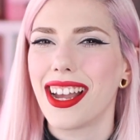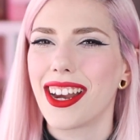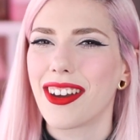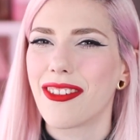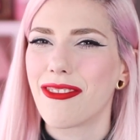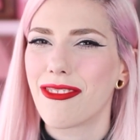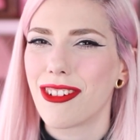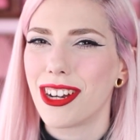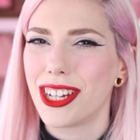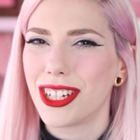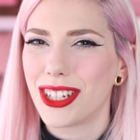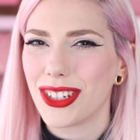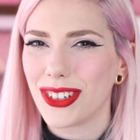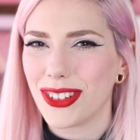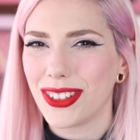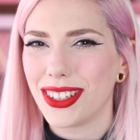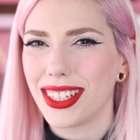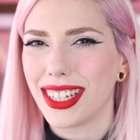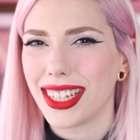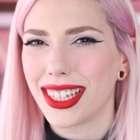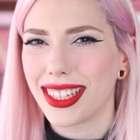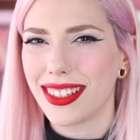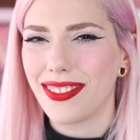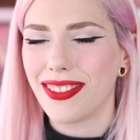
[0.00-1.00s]
I'm
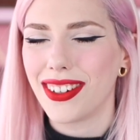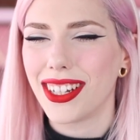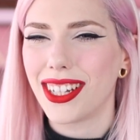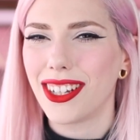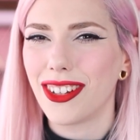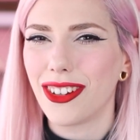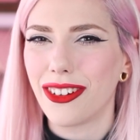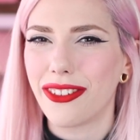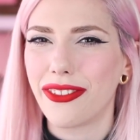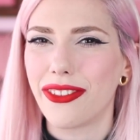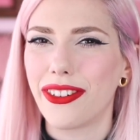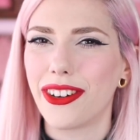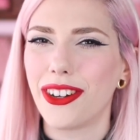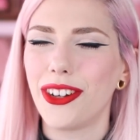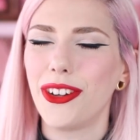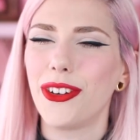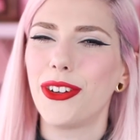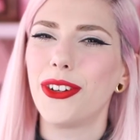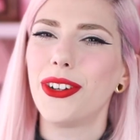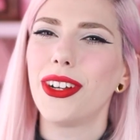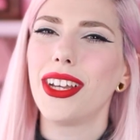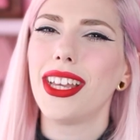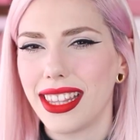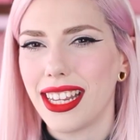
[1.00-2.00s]
reshooting the video for
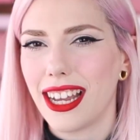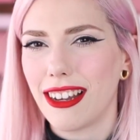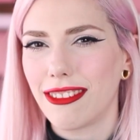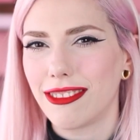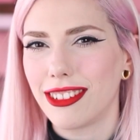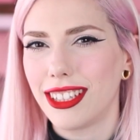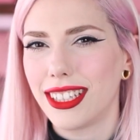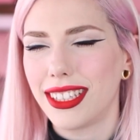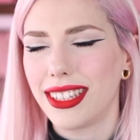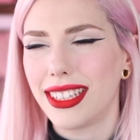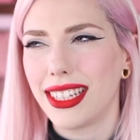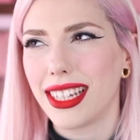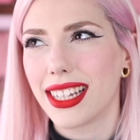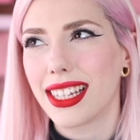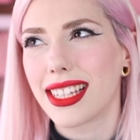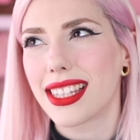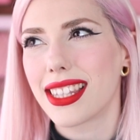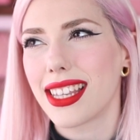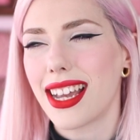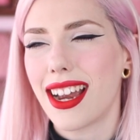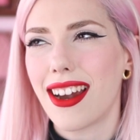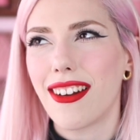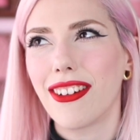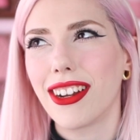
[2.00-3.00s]
you. Now the
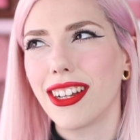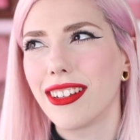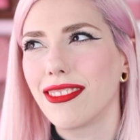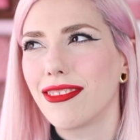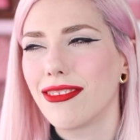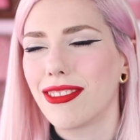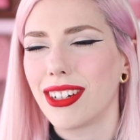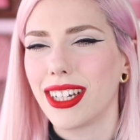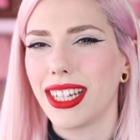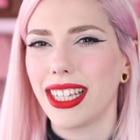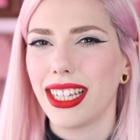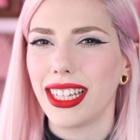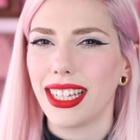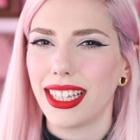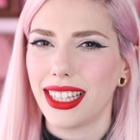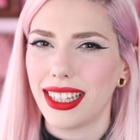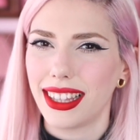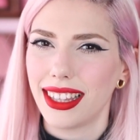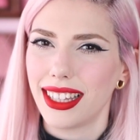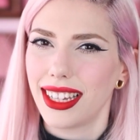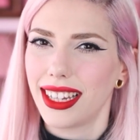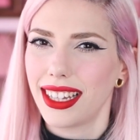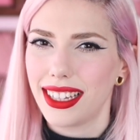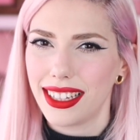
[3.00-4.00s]
things aren't really
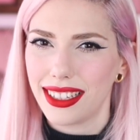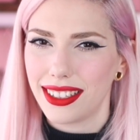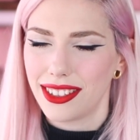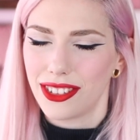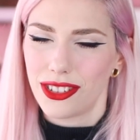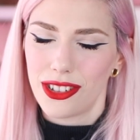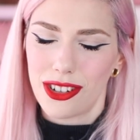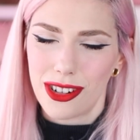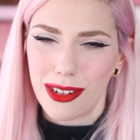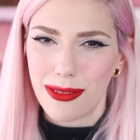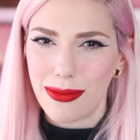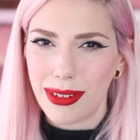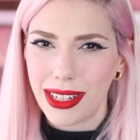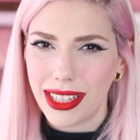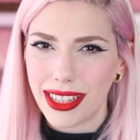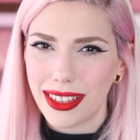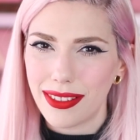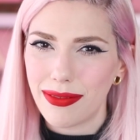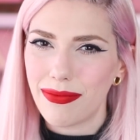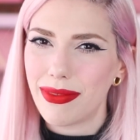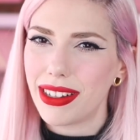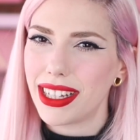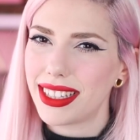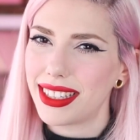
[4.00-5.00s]
like
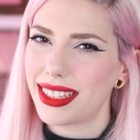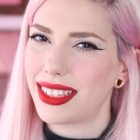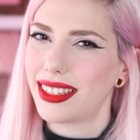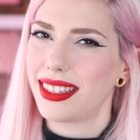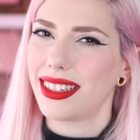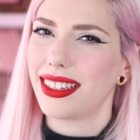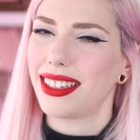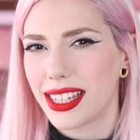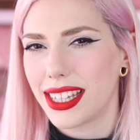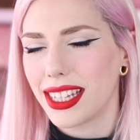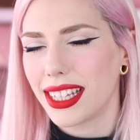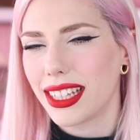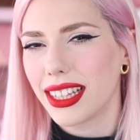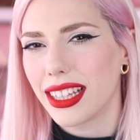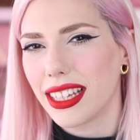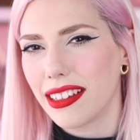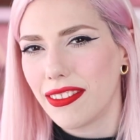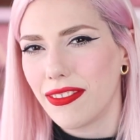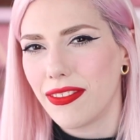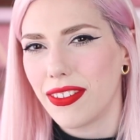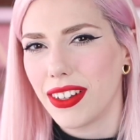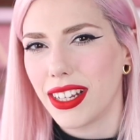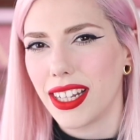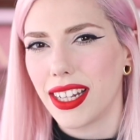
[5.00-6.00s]
normal, but still I
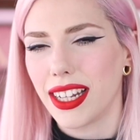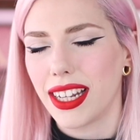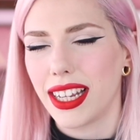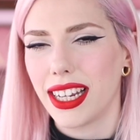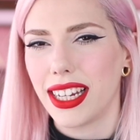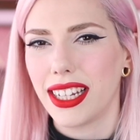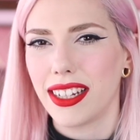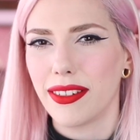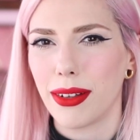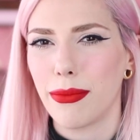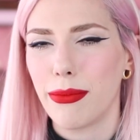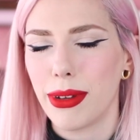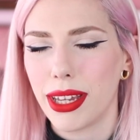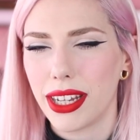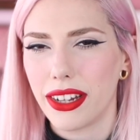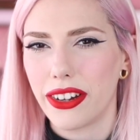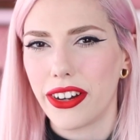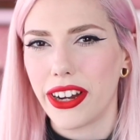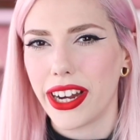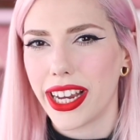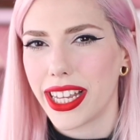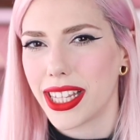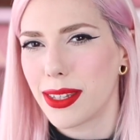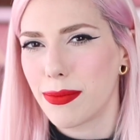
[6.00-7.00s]
feel in a
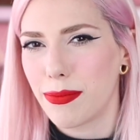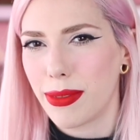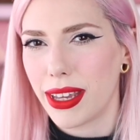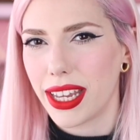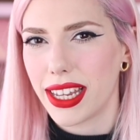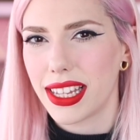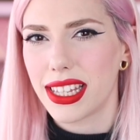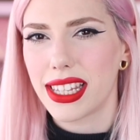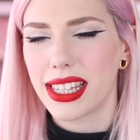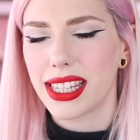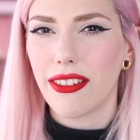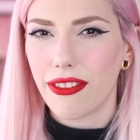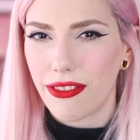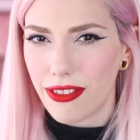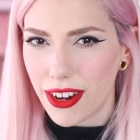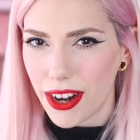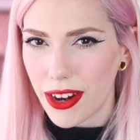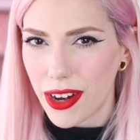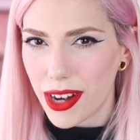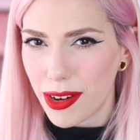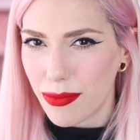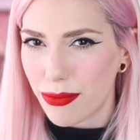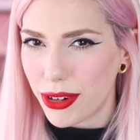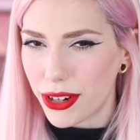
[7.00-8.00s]
better headspace. A
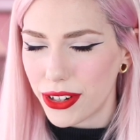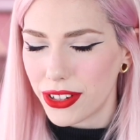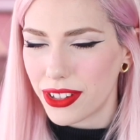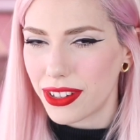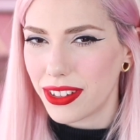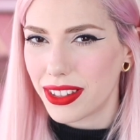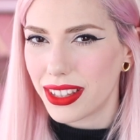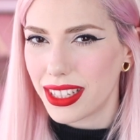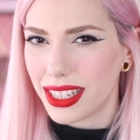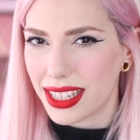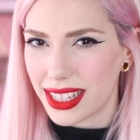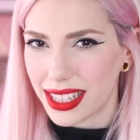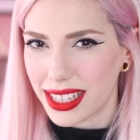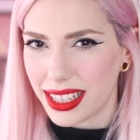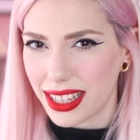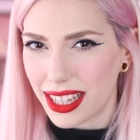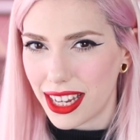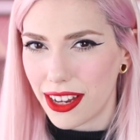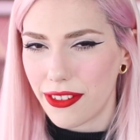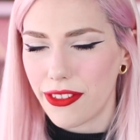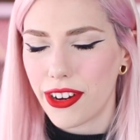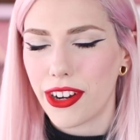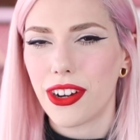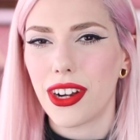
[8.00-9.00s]
very important
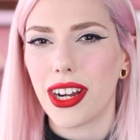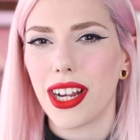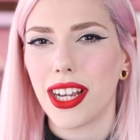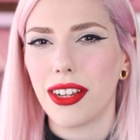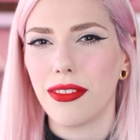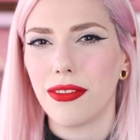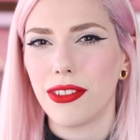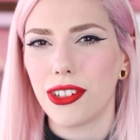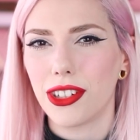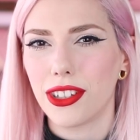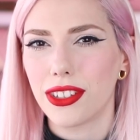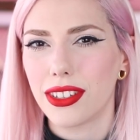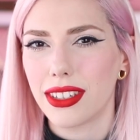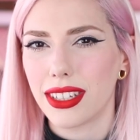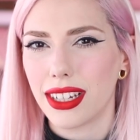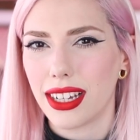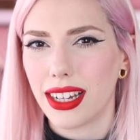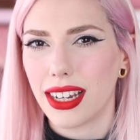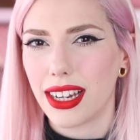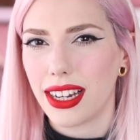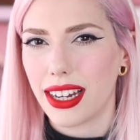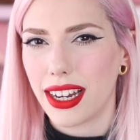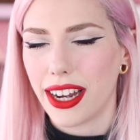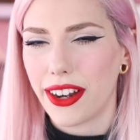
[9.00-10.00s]
disclaimer: I'm not
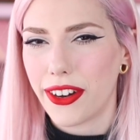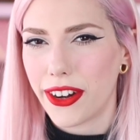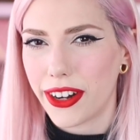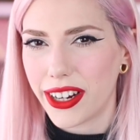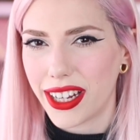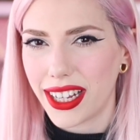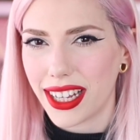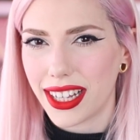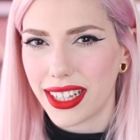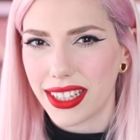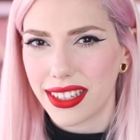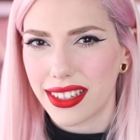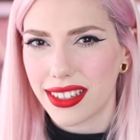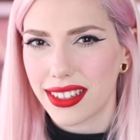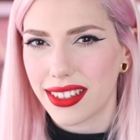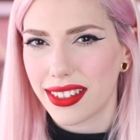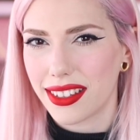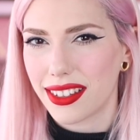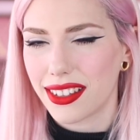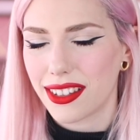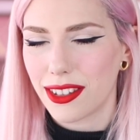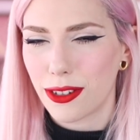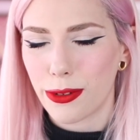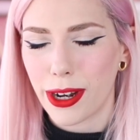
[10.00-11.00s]
a
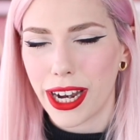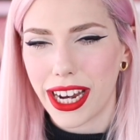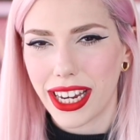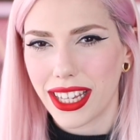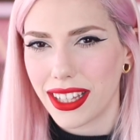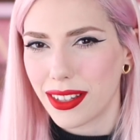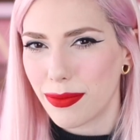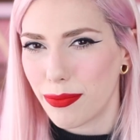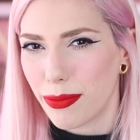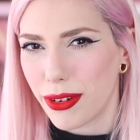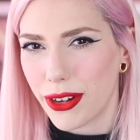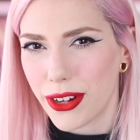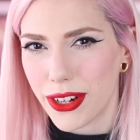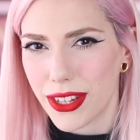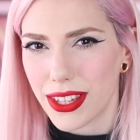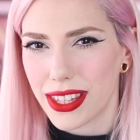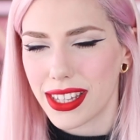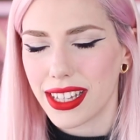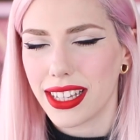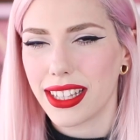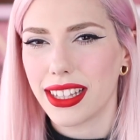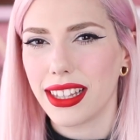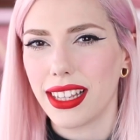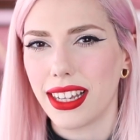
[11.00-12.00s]
haircut trained
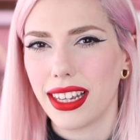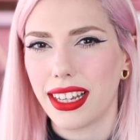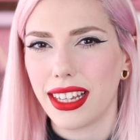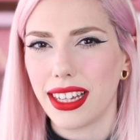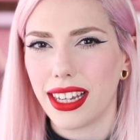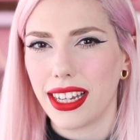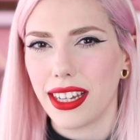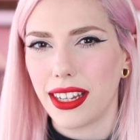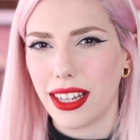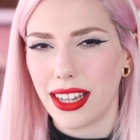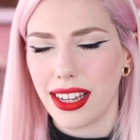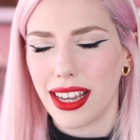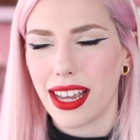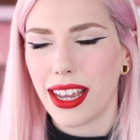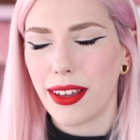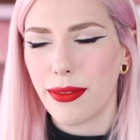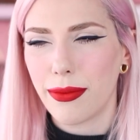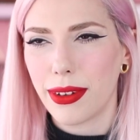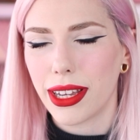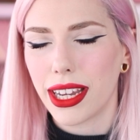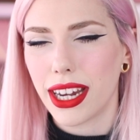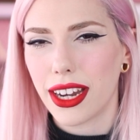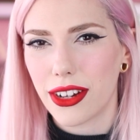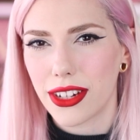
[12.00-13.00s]
person. Like, I
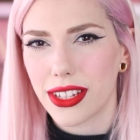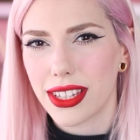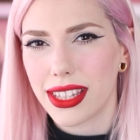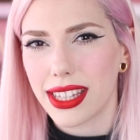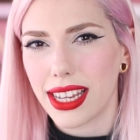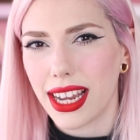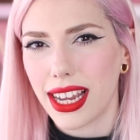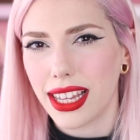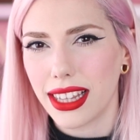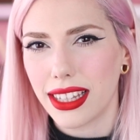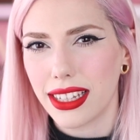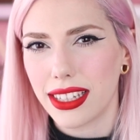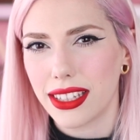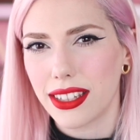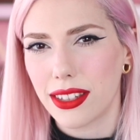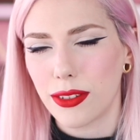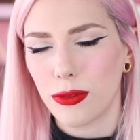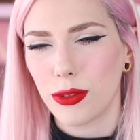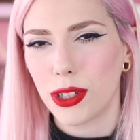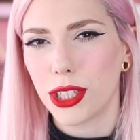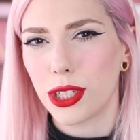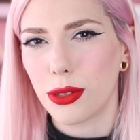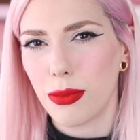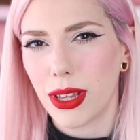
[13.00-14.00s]
am a
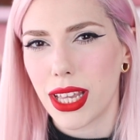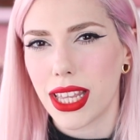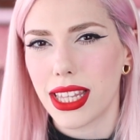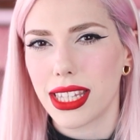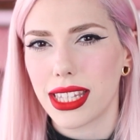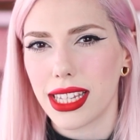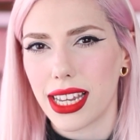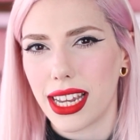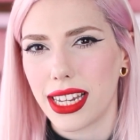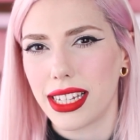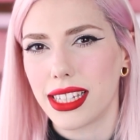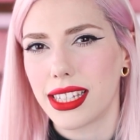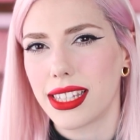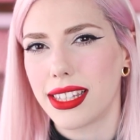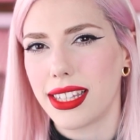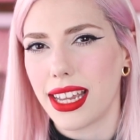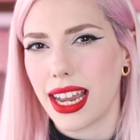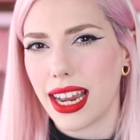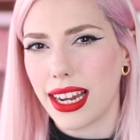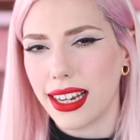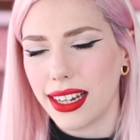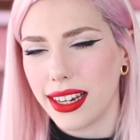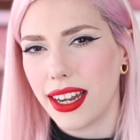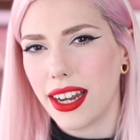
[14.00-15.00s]
hairstylist, which means I
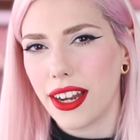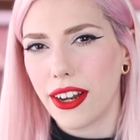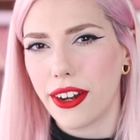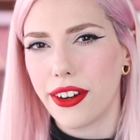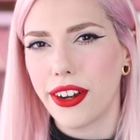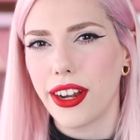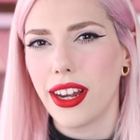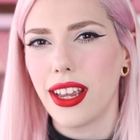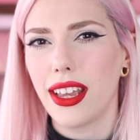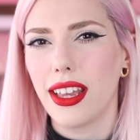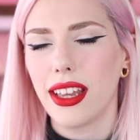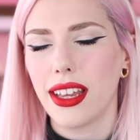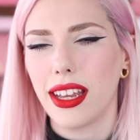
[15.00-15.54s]
style hair.